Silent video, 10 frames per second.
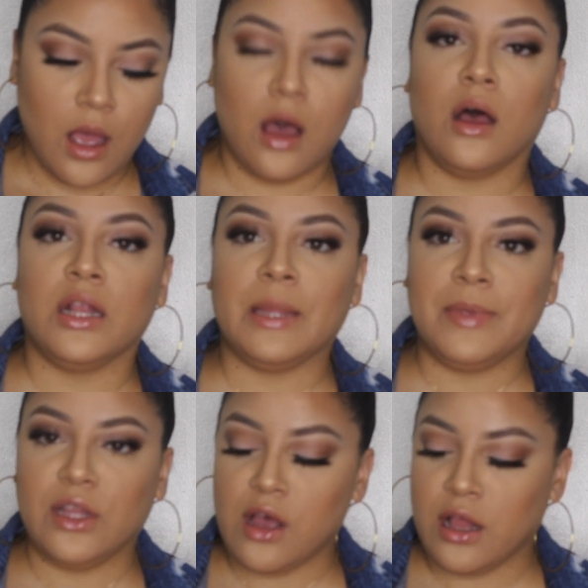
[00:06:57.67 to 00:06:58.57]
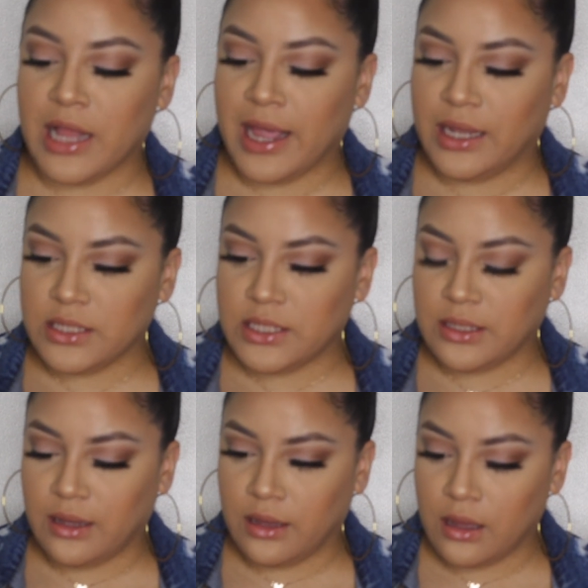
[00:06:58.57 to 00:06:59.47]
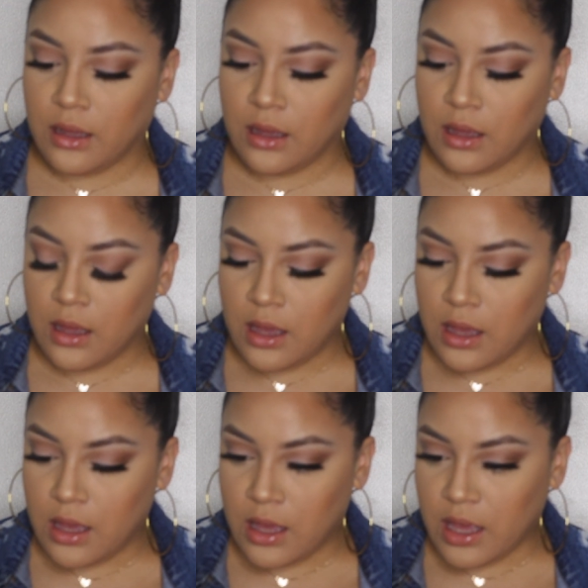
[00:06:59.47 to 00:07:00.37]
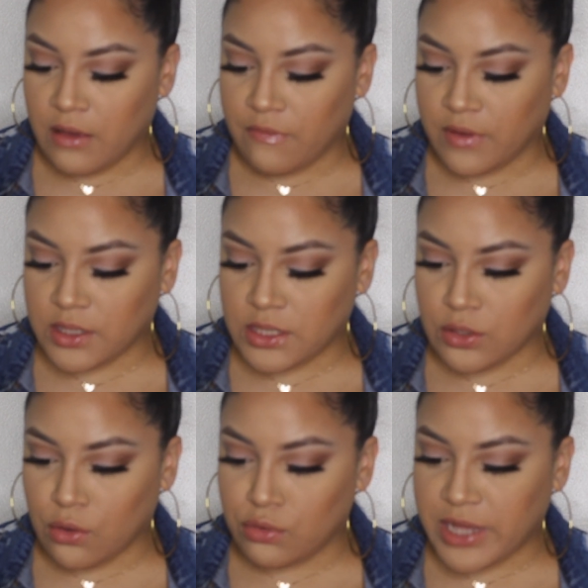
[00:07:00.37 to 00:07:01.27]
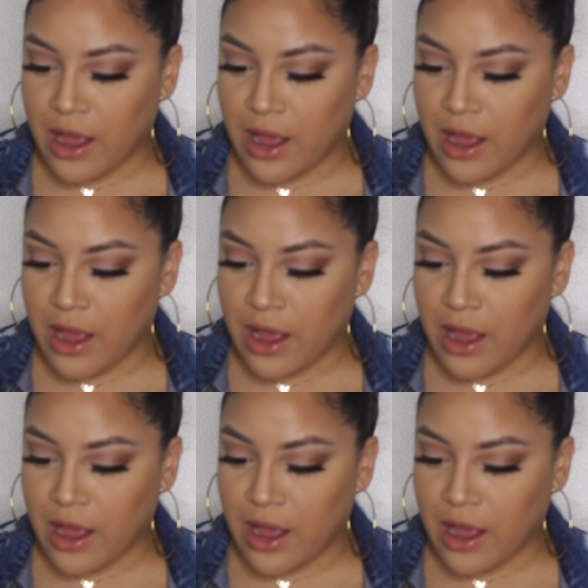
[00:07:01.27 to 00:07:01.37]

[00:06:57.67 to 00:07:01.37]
Let me look online and see if it's sold